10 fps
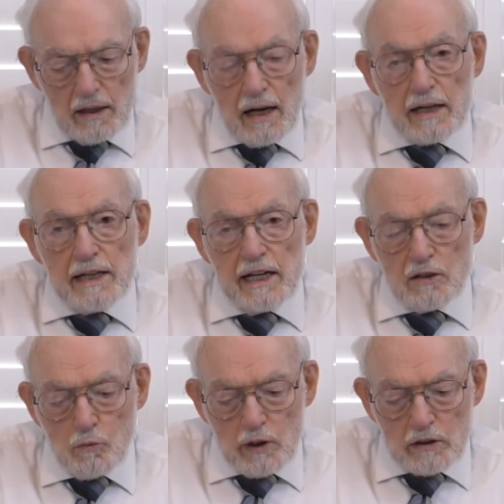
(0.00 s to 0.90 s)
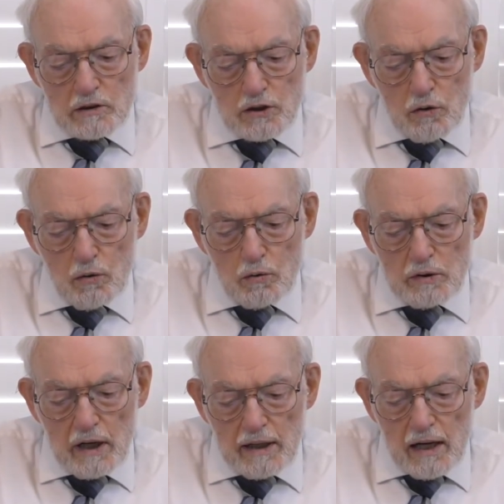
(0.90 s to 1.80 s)
Again, we are
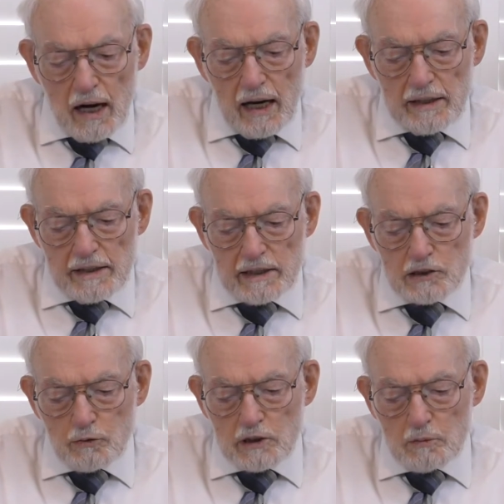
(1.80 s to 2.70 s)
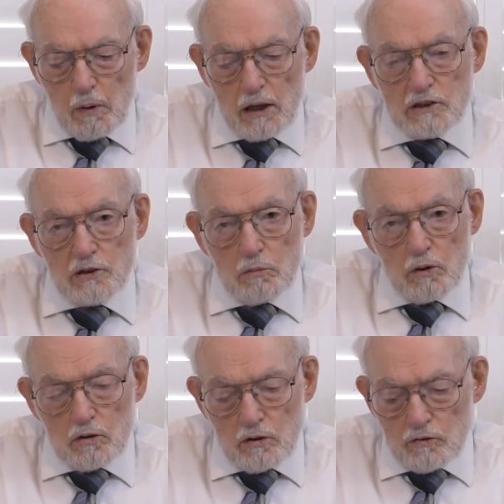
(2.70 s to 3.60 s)
told God is
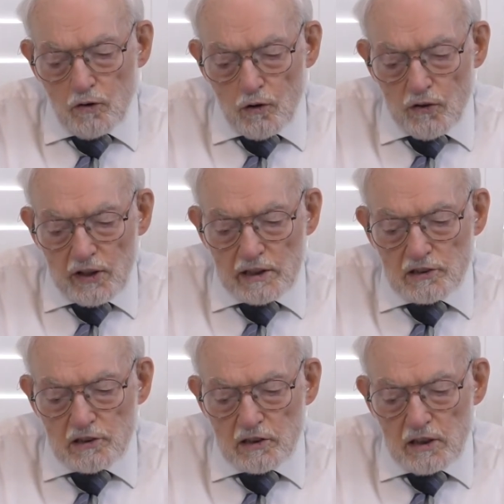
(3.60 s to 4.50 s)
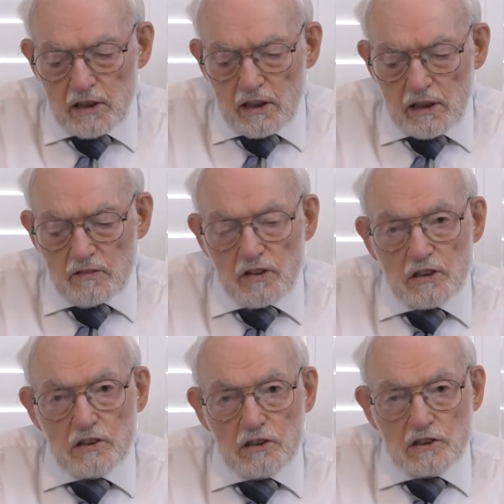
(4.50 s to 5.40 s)
responsible for this in
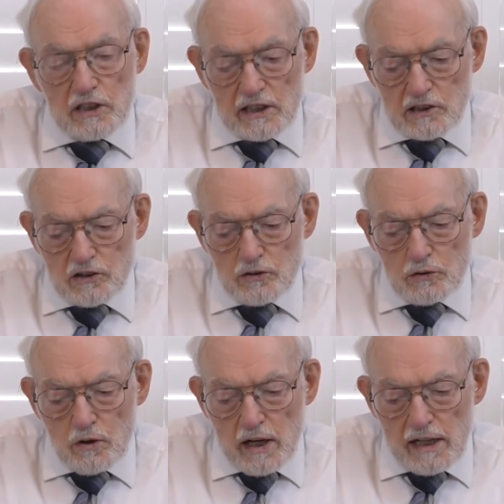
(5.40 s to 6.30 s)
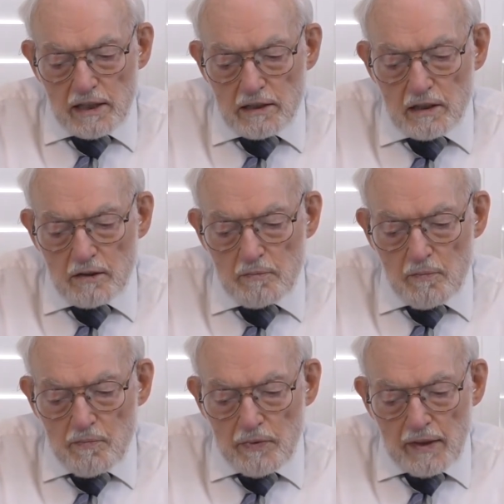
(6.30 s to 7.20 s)
verses 6 through 8.
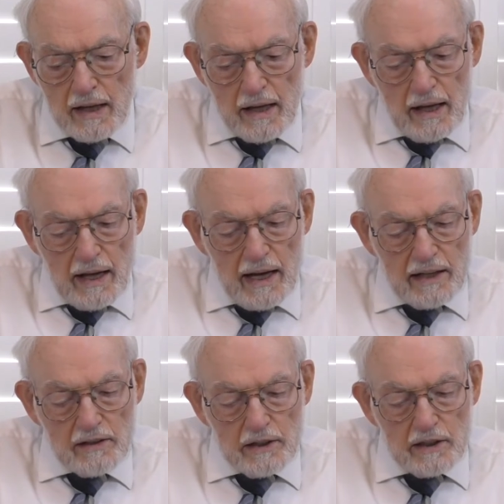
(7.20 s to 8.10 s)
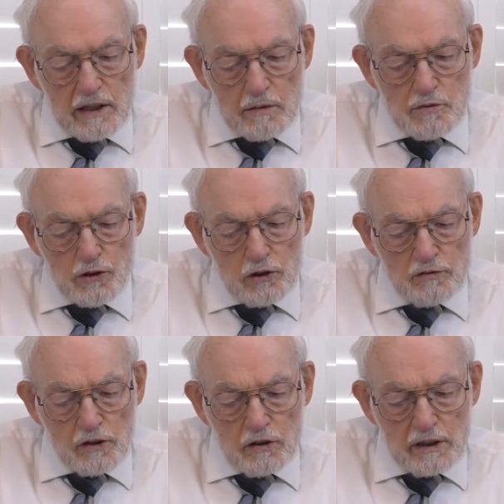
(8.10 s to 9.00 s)
And the
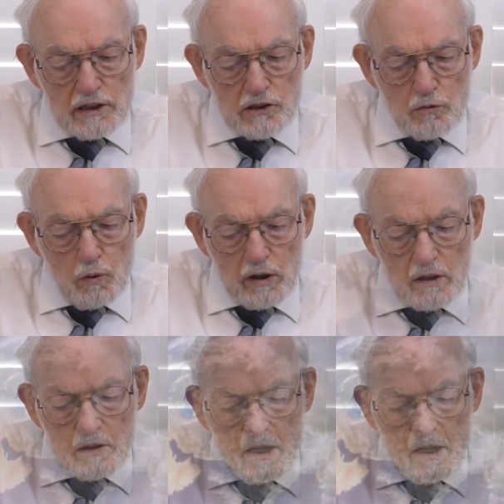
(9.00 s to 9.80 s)
observer is aware